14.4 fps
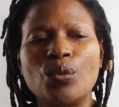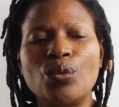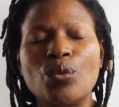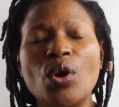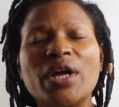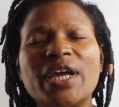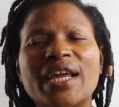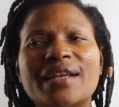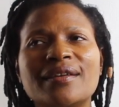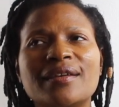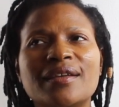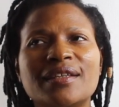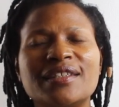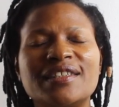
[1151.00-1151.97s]

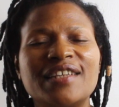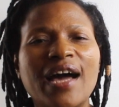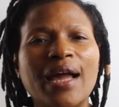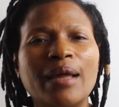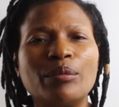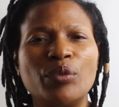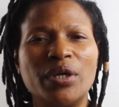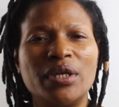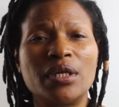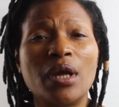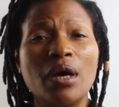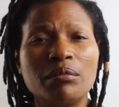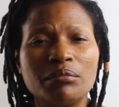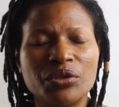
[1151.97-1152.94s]
working time with
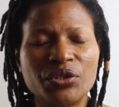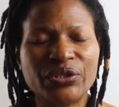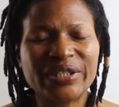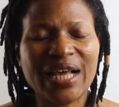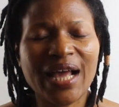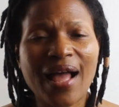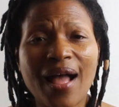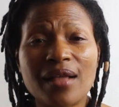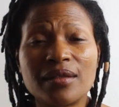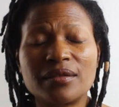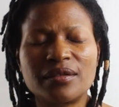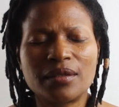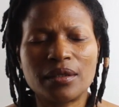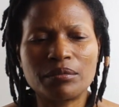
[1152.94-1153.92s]
numbers
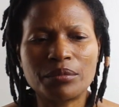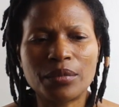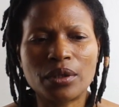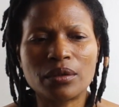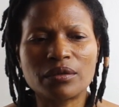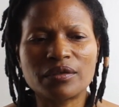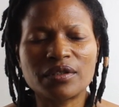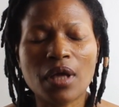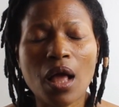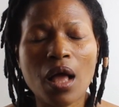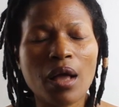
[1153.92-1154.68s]
and symbols,